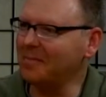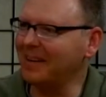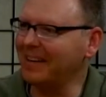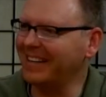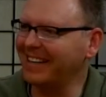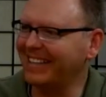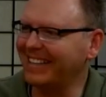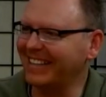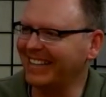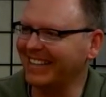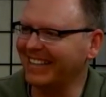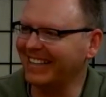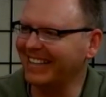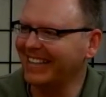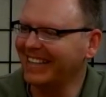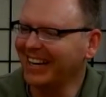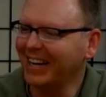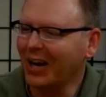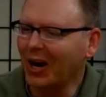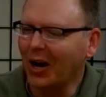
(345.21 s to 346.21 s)
But
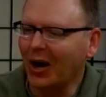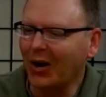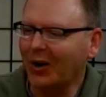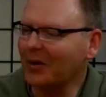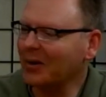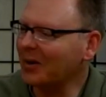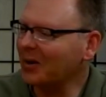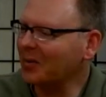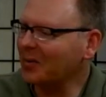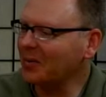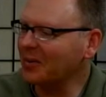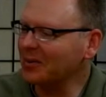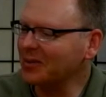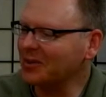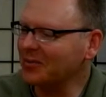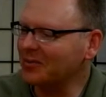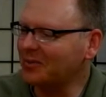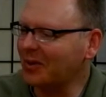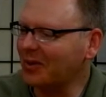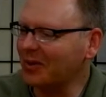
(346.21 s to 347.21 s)
our
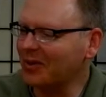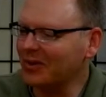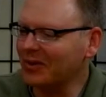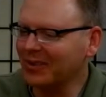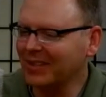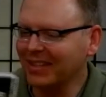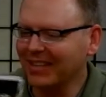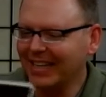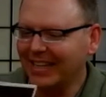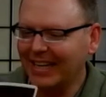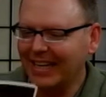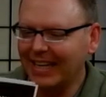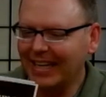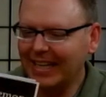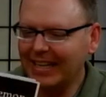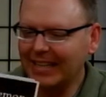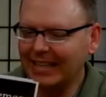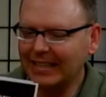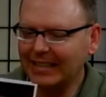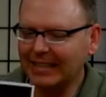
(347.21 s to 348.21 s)
worship folder
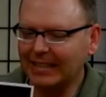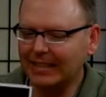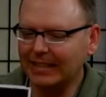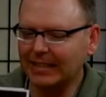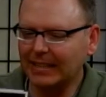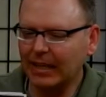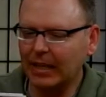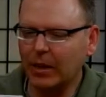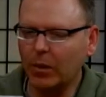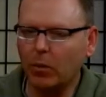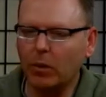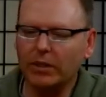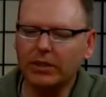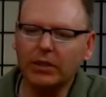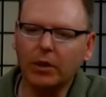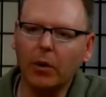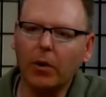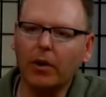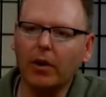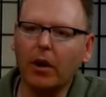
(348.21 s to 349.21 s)
is
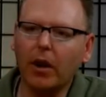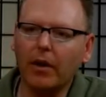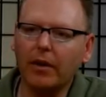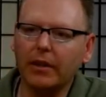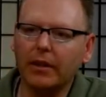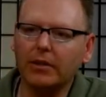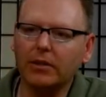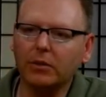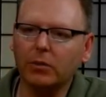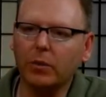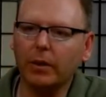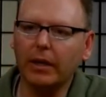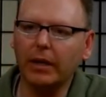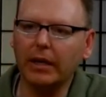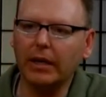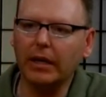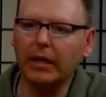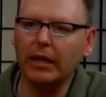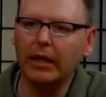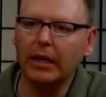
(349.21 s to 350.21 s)
what's going on this
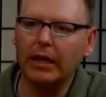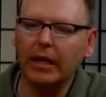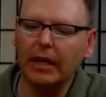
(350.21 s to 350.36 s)
week.